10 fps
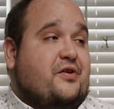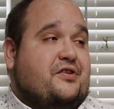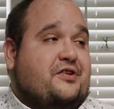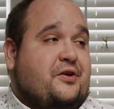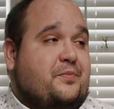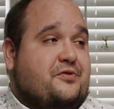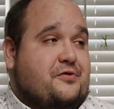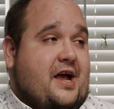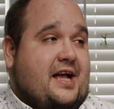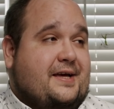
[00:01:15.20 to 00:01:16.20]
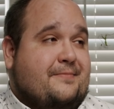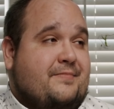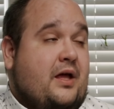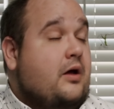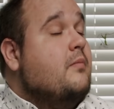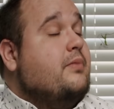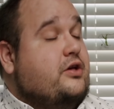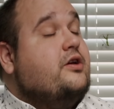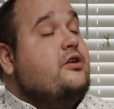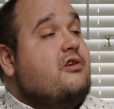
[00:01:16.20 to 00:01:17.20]
There's a tube strike.
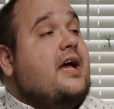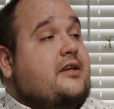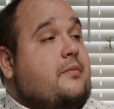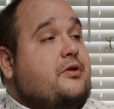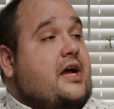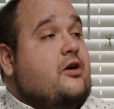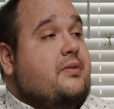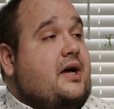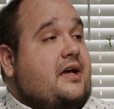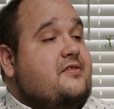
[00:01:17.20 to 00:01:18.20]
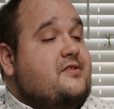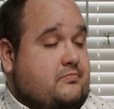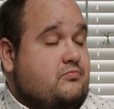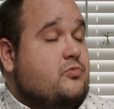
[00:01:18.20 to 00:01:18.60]
But you could try a double decker bus.